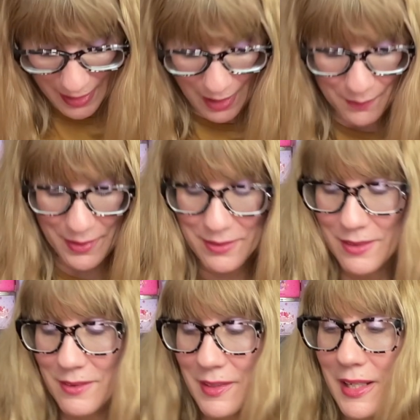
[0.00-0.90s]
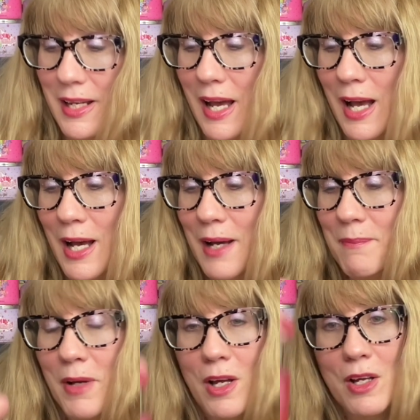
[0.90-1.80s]
Oh, this is the
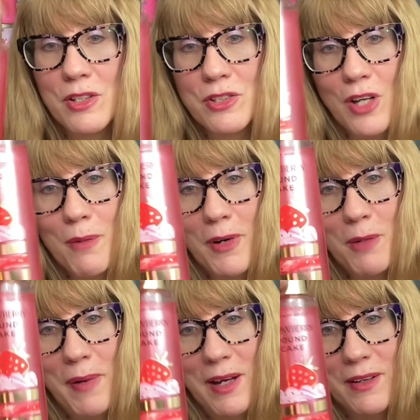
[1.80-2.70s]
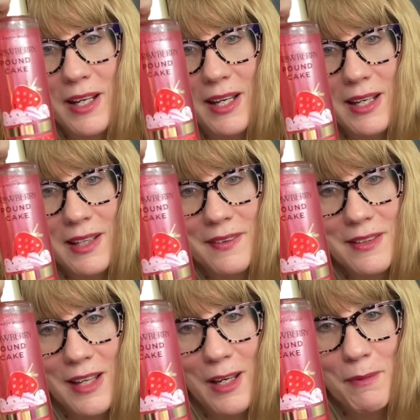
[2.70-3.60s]
um, Strawberry Pound Cake in the
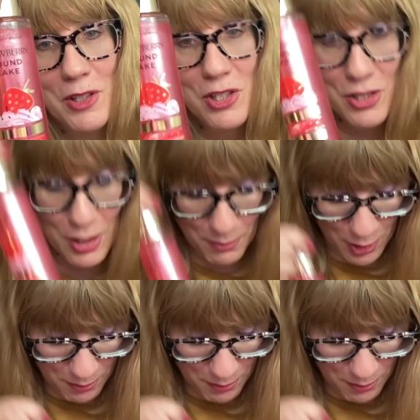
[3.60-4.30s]
Diamond Shimmer